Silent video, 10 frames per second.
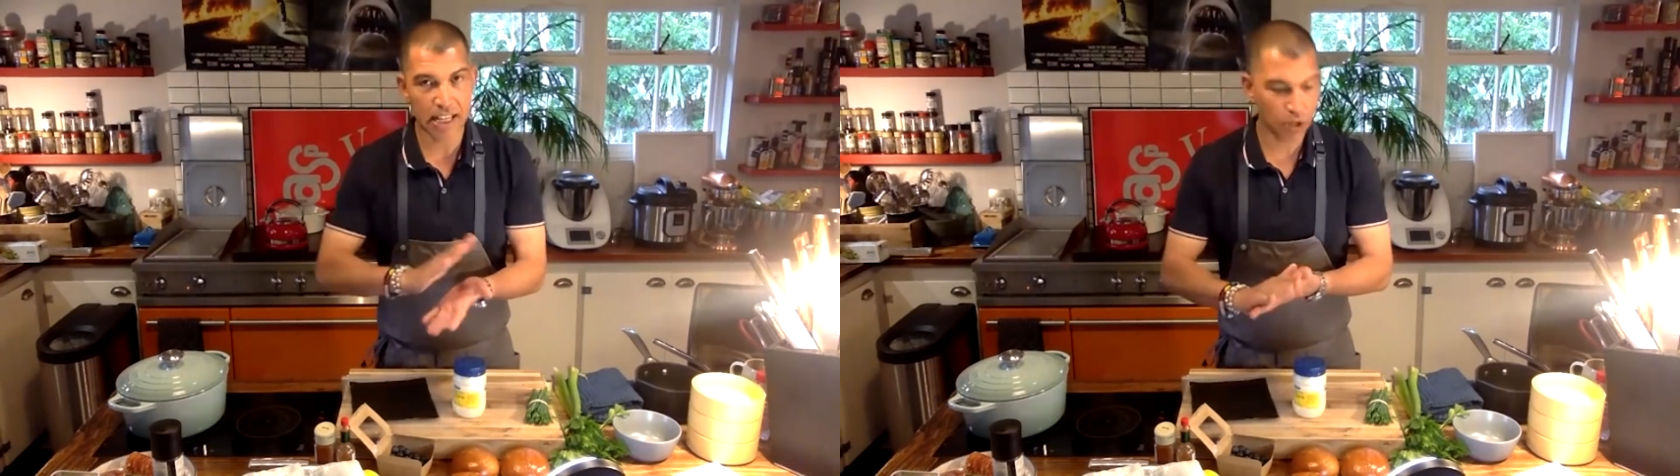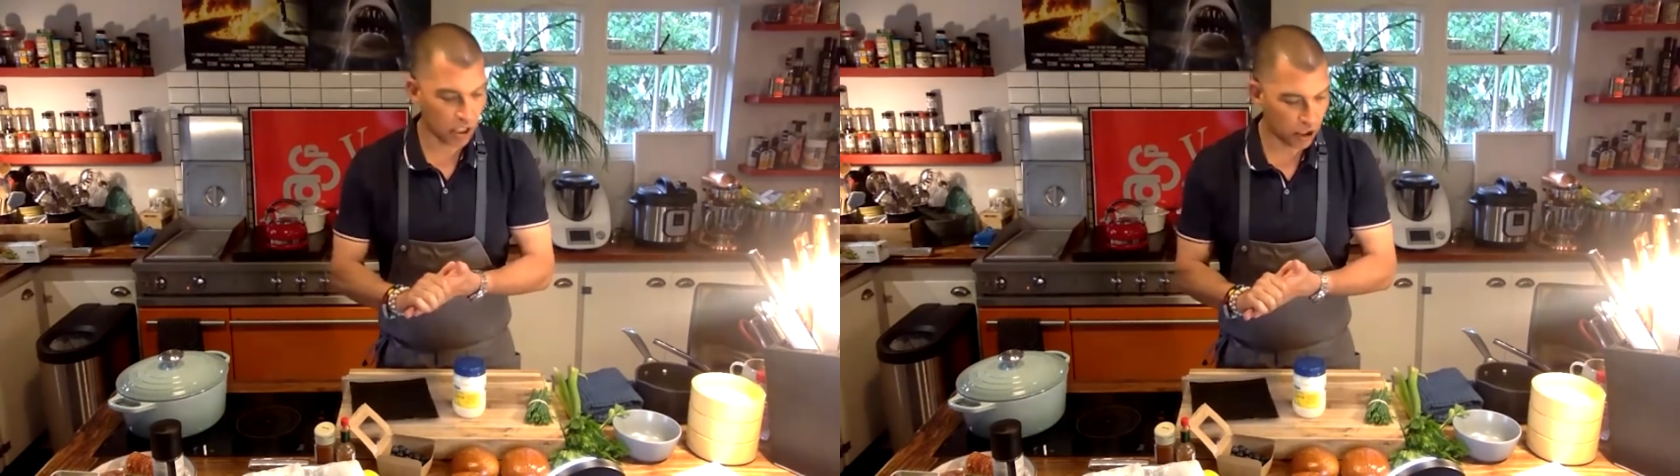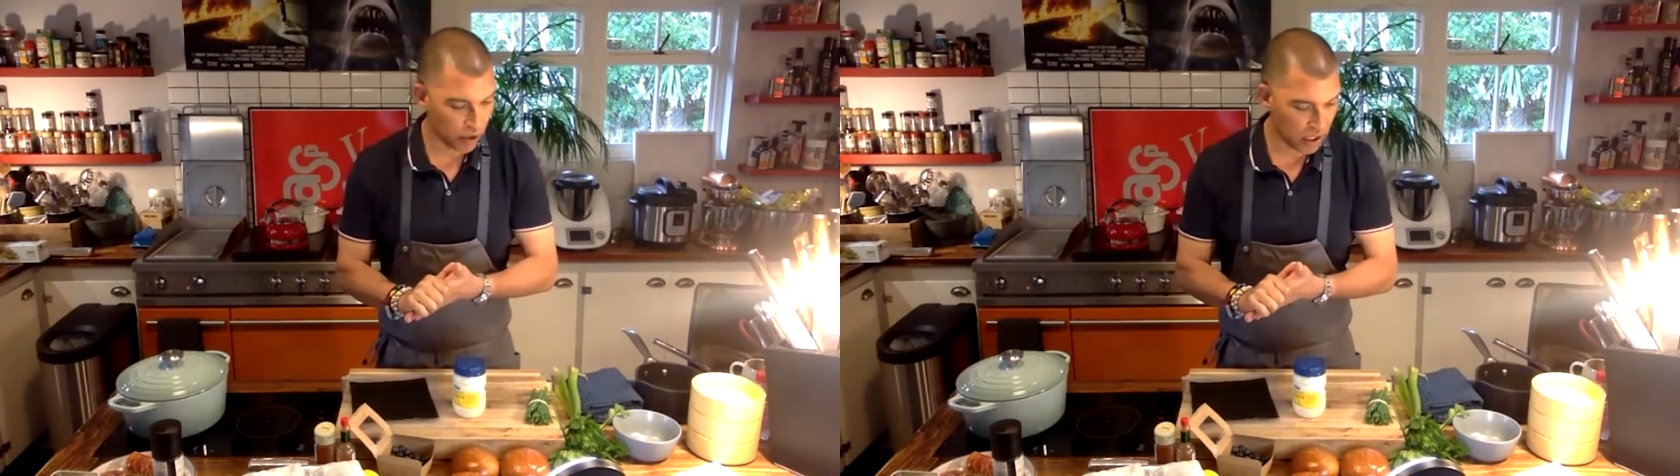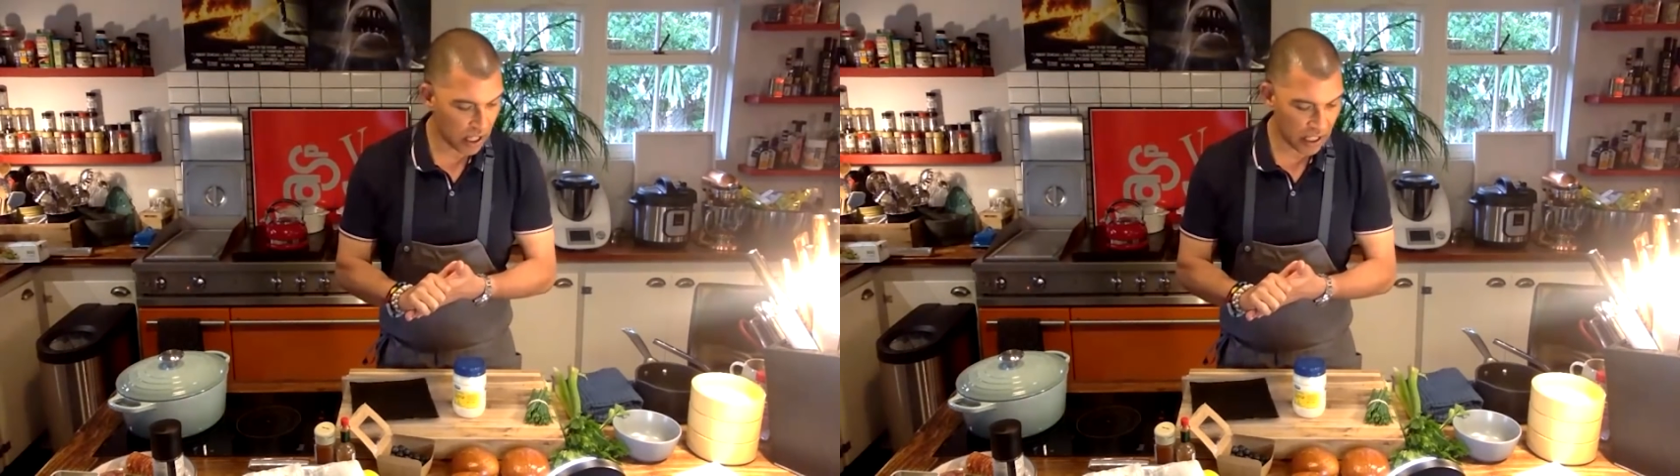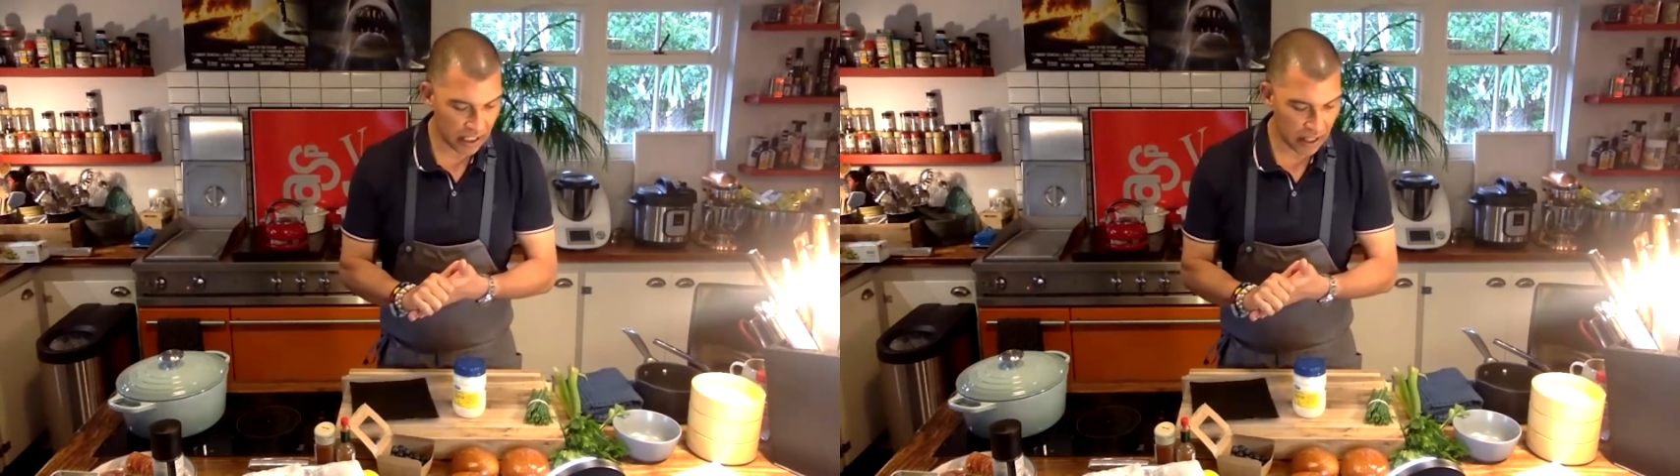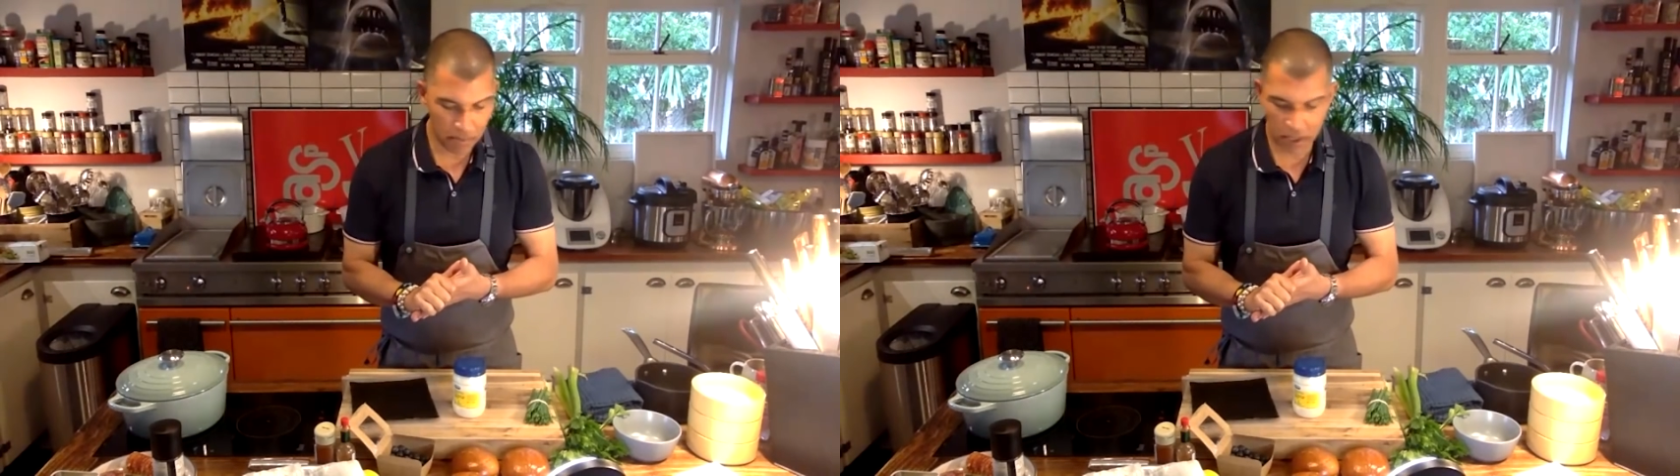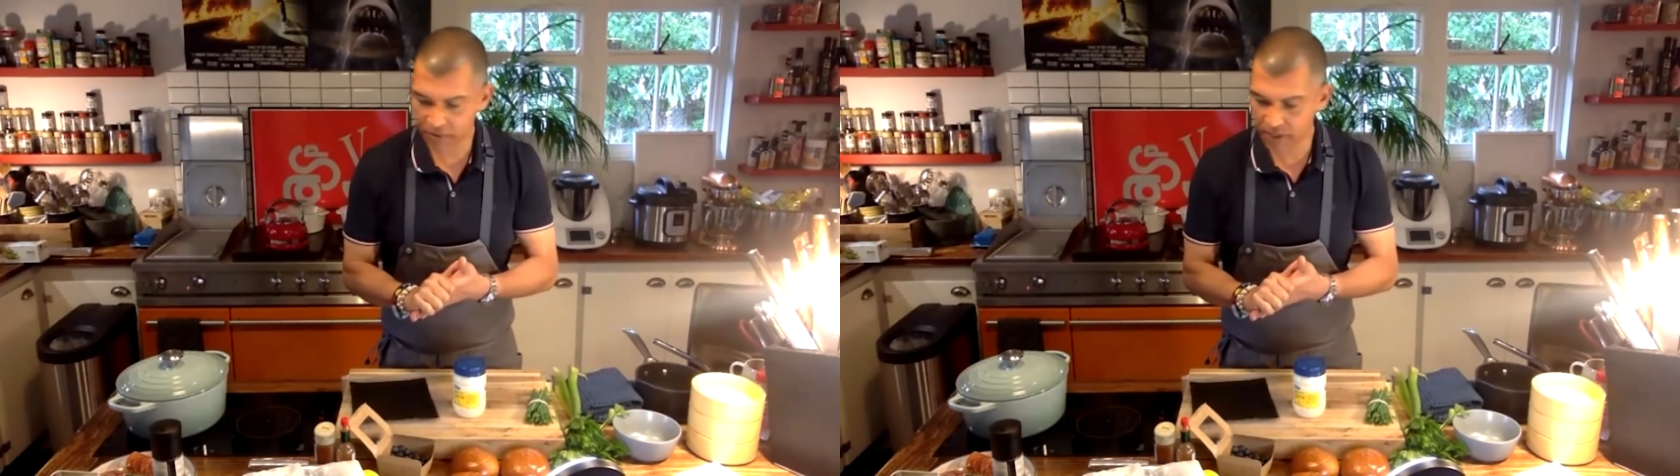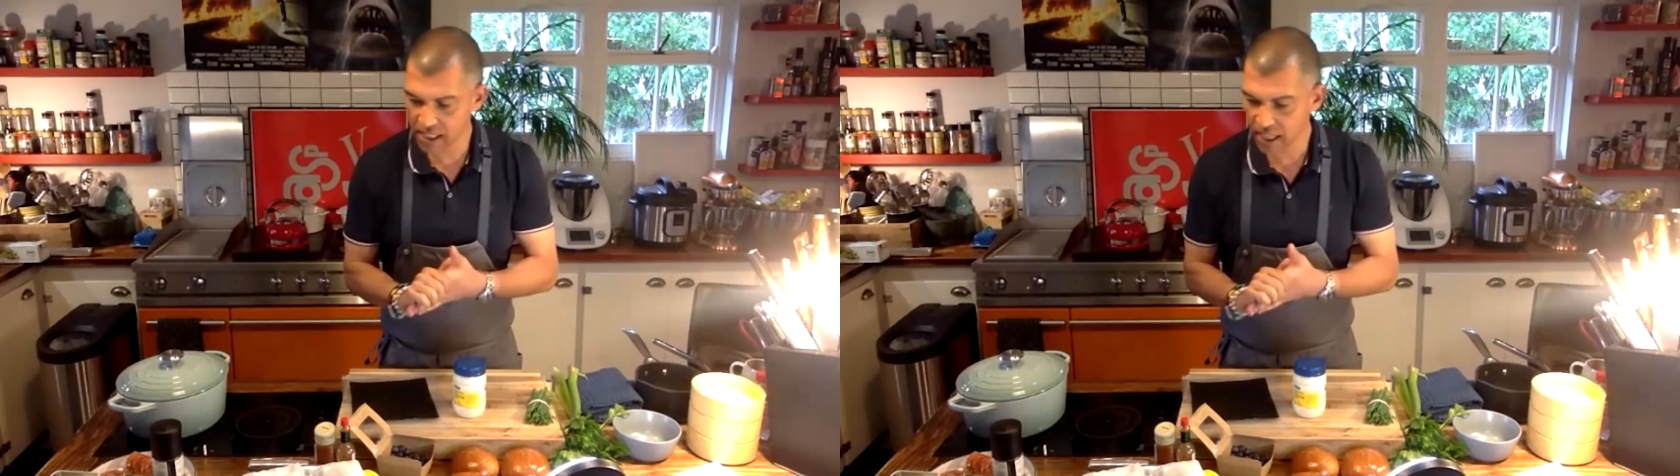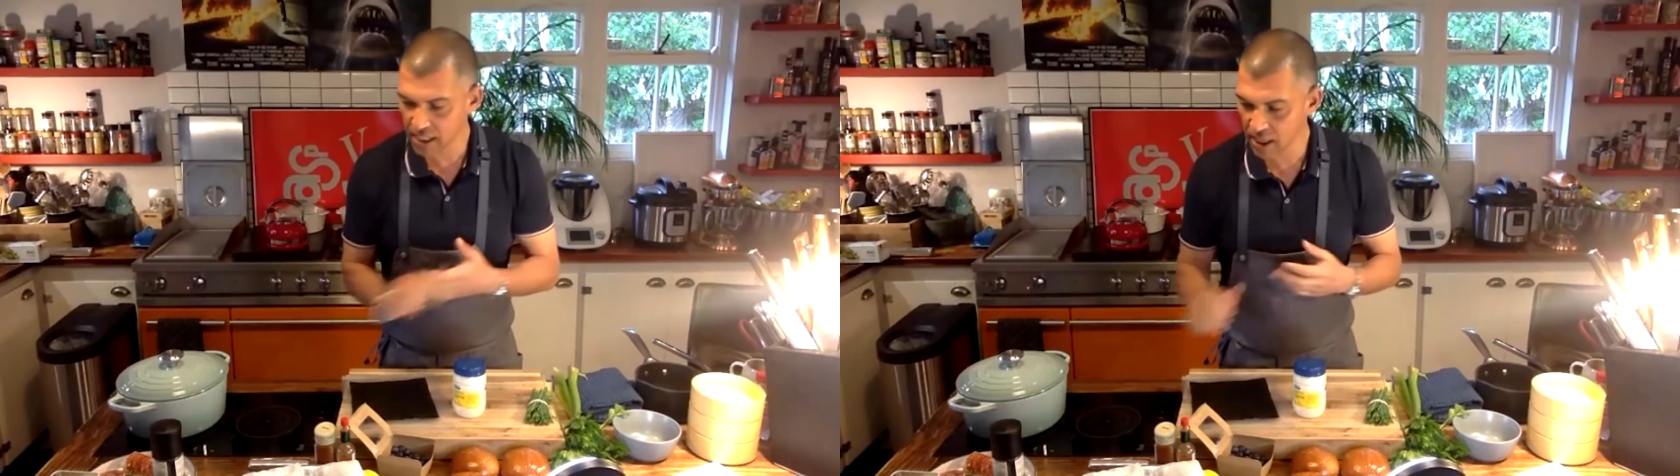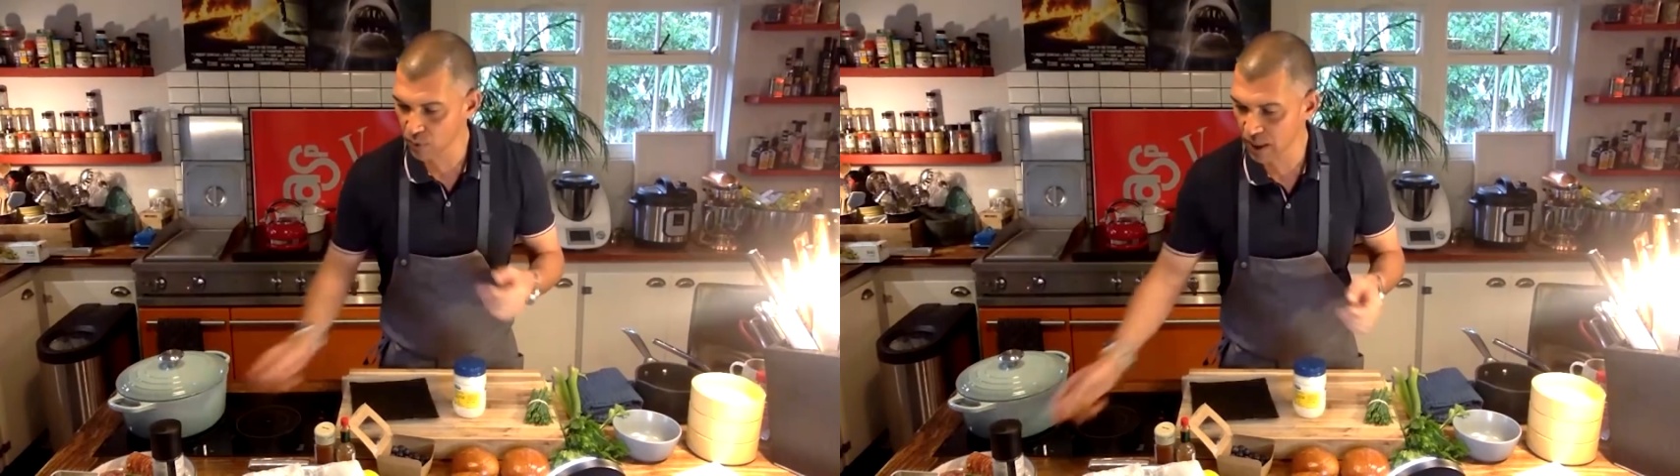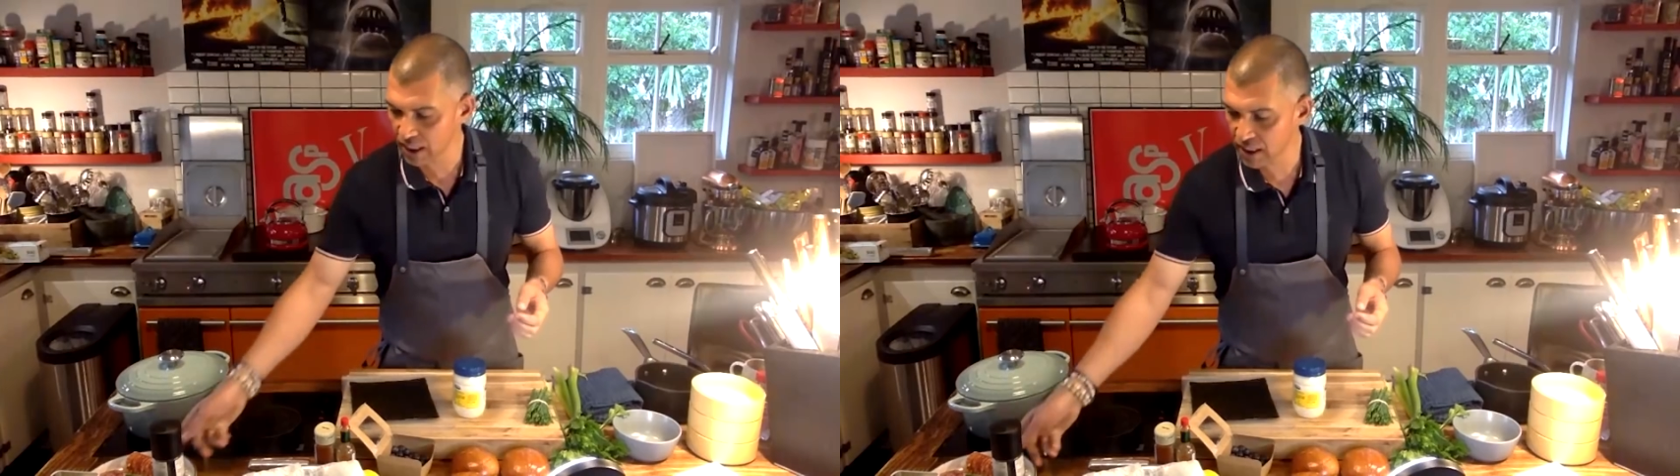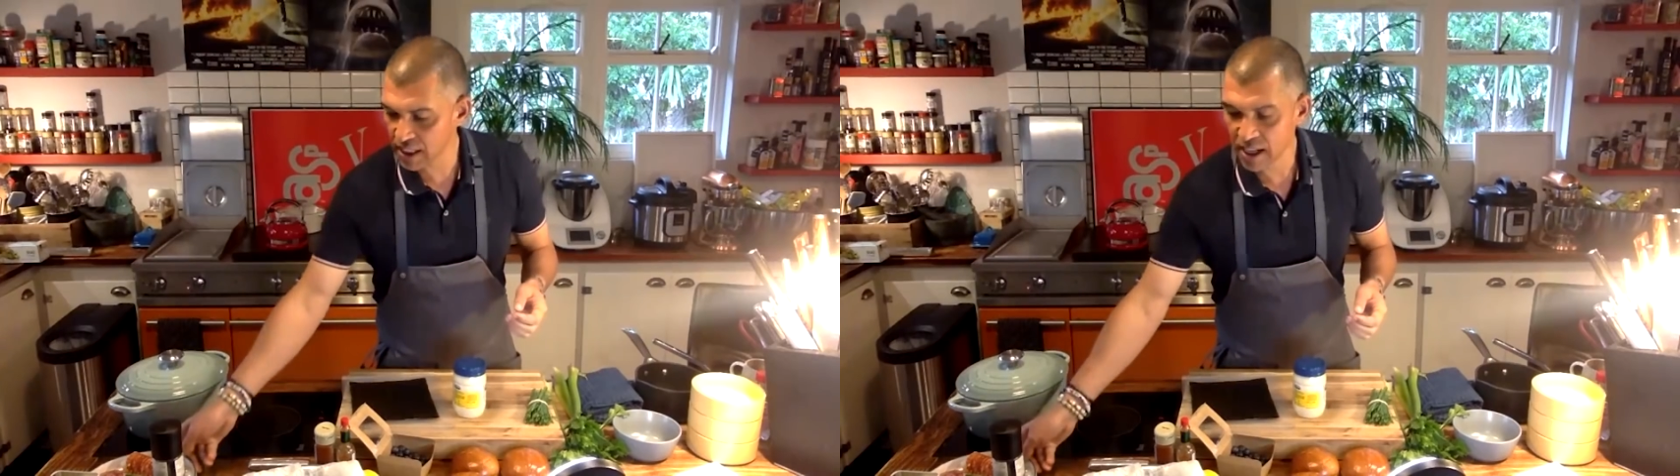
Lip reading: I'm going to do a bit of a salsa with it.